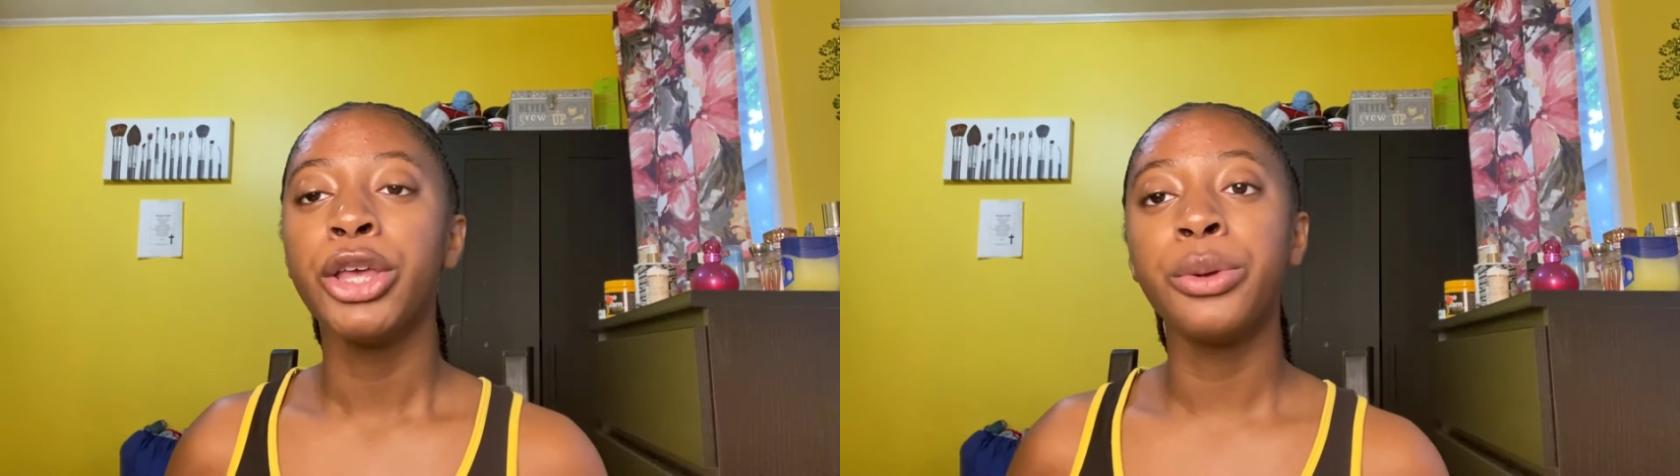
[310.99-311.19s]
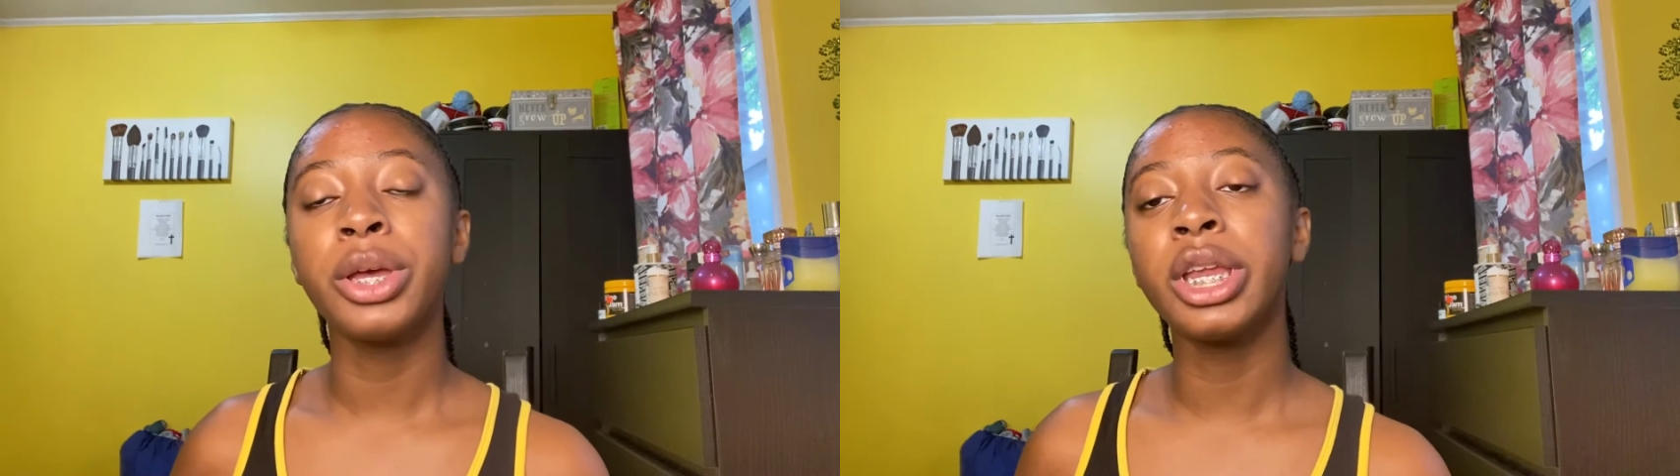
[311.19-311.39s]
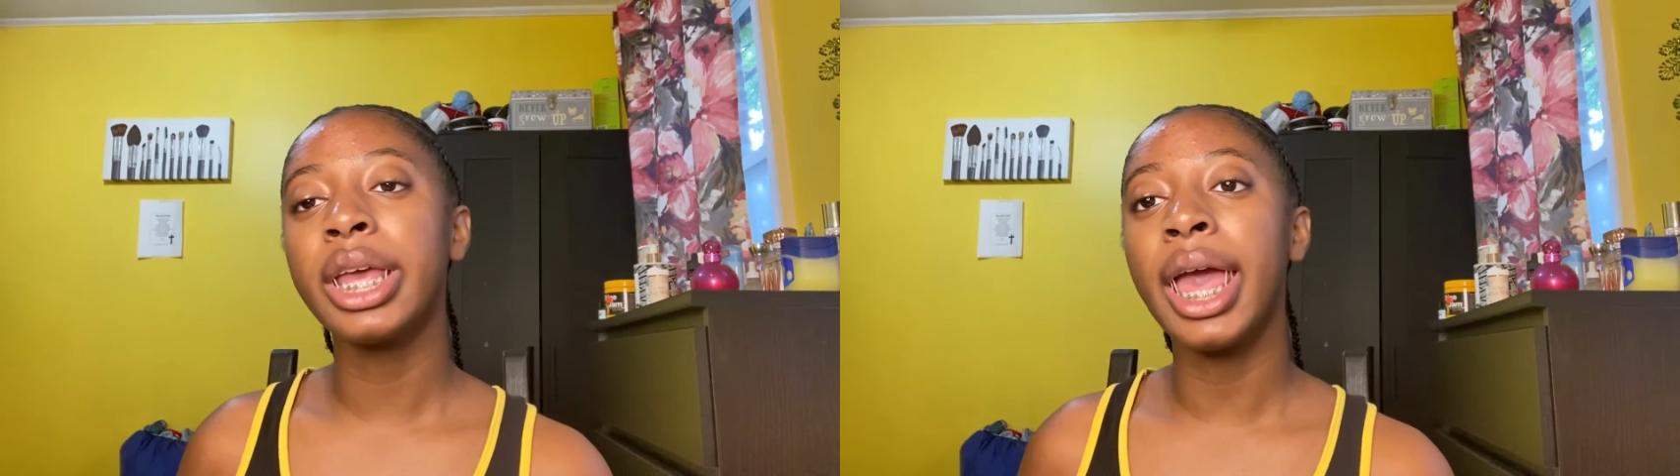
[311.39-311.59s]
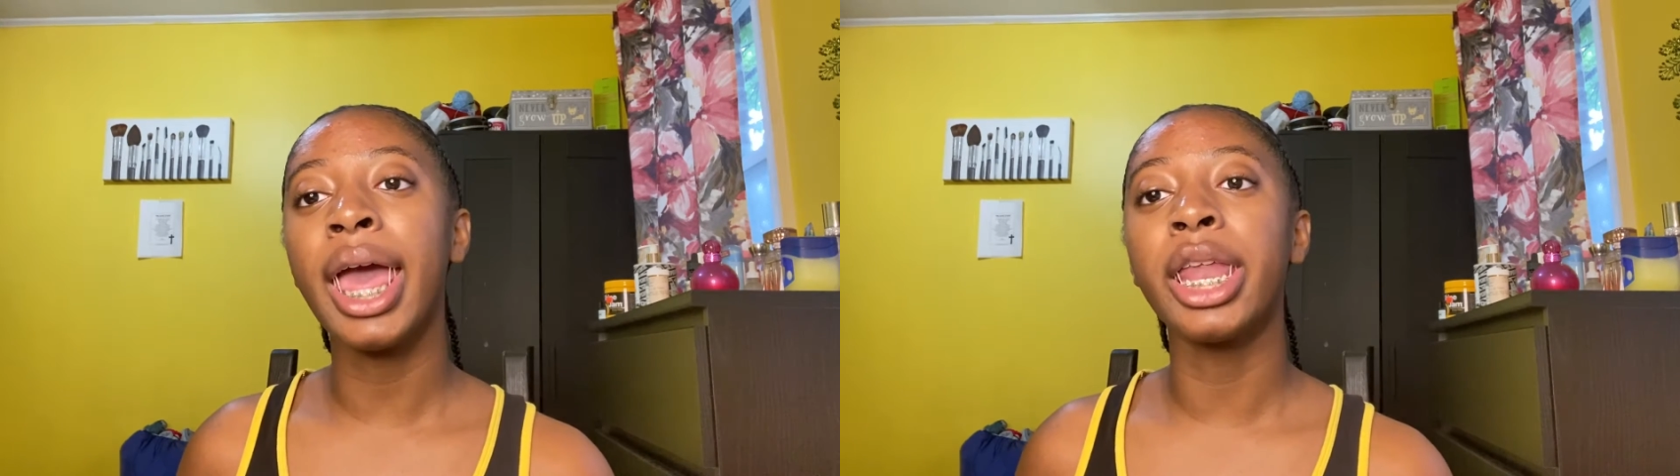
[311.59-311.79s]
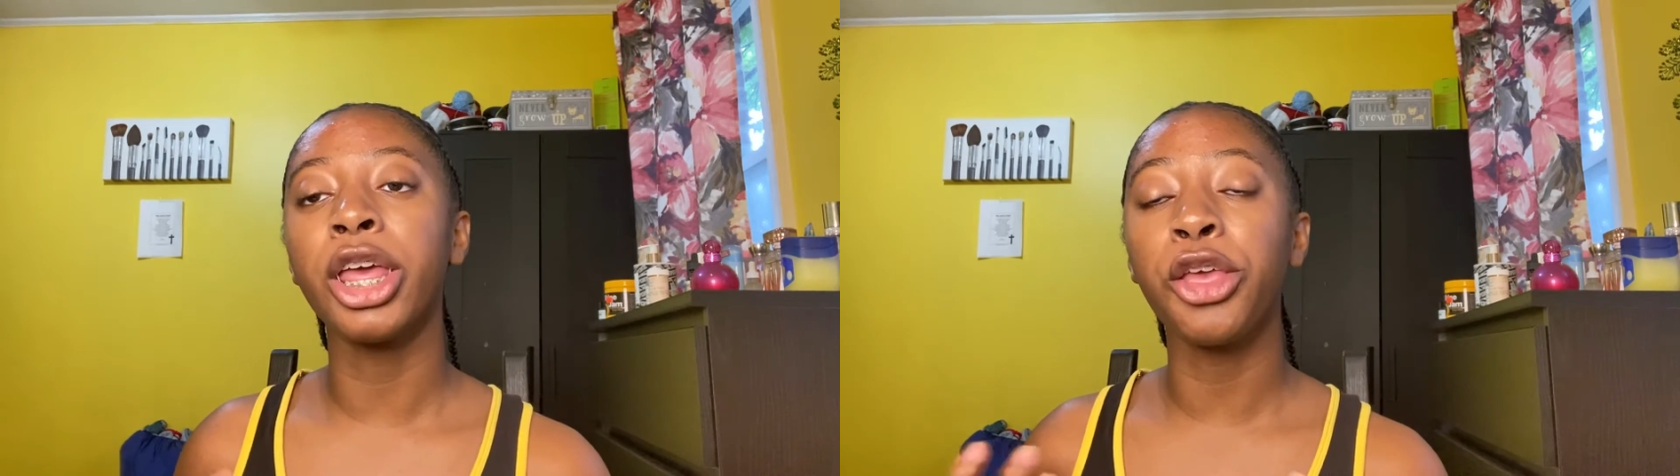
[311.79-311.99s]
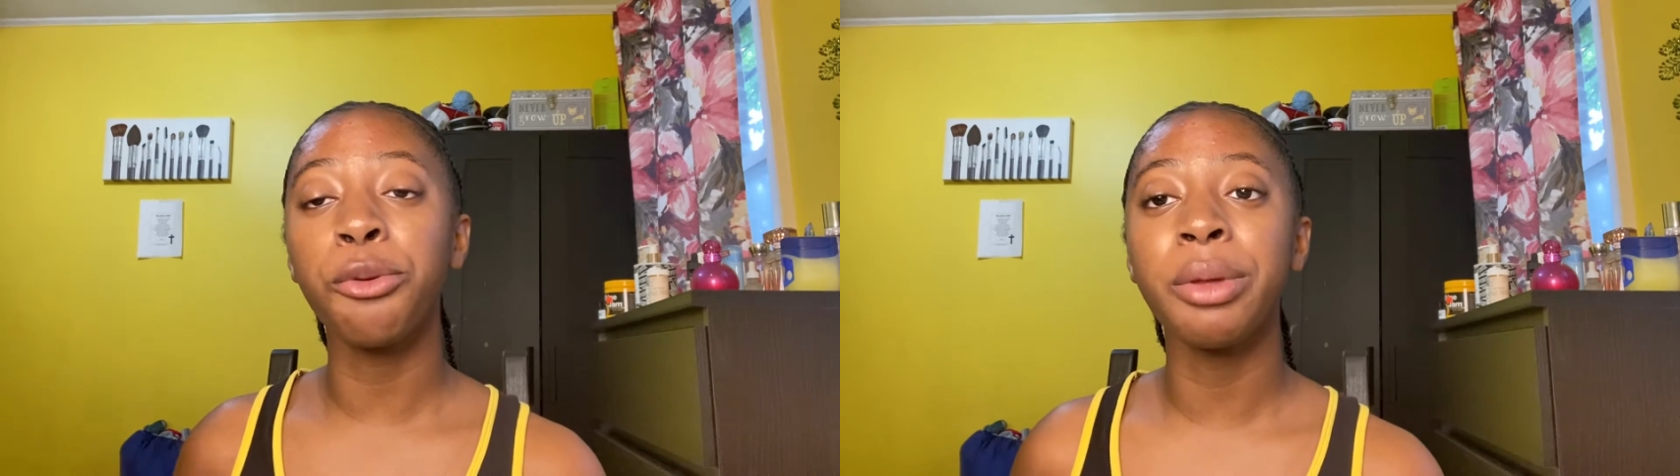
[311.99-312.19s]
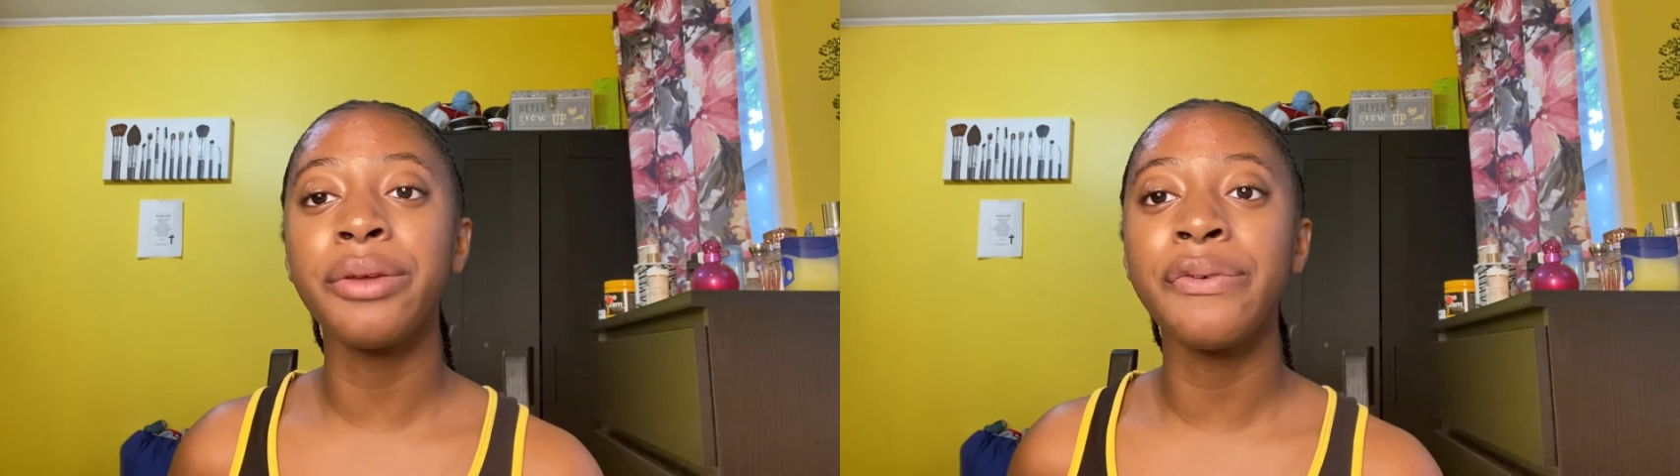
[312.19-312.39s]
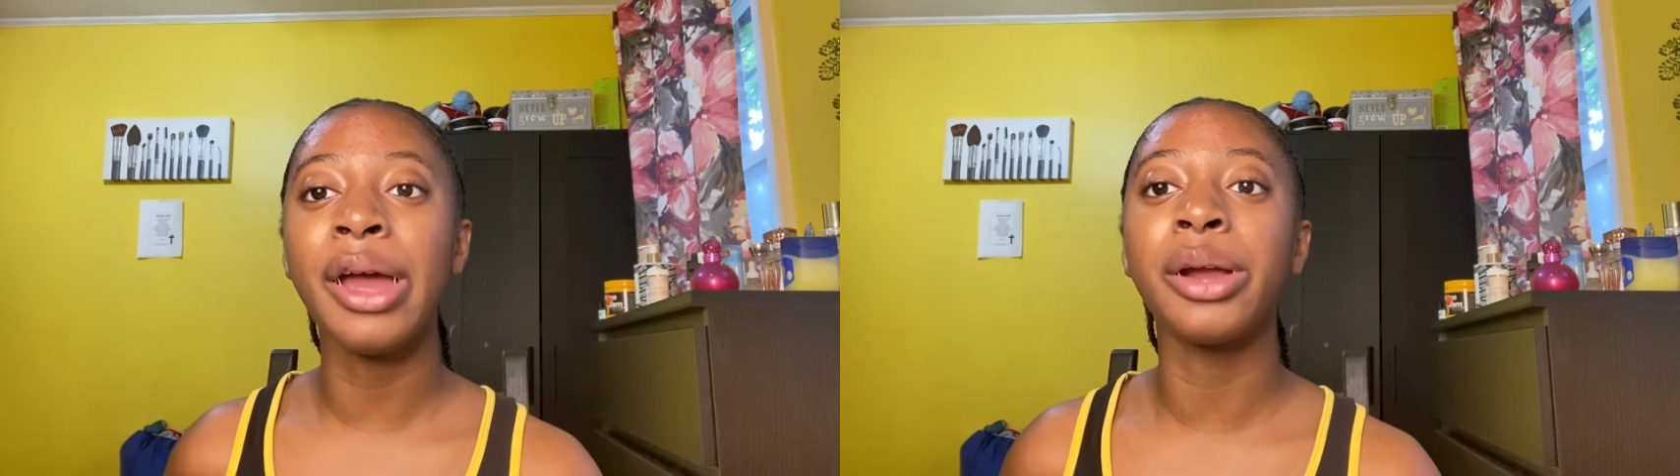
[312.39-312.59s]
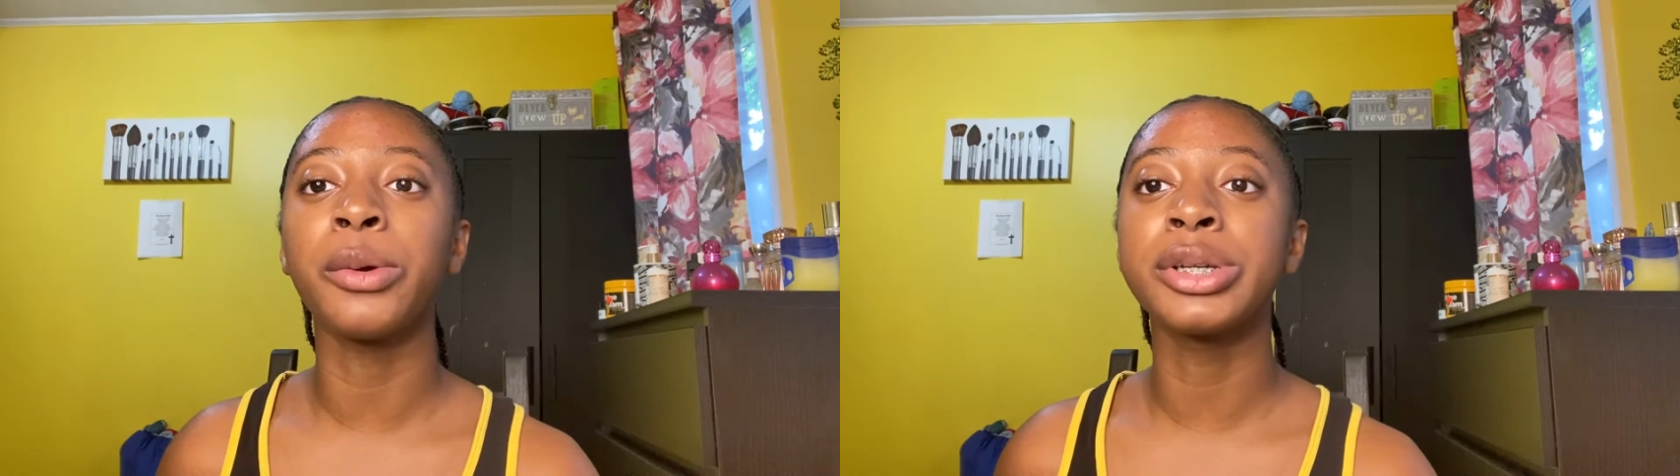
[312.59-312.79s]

you can get a humidifier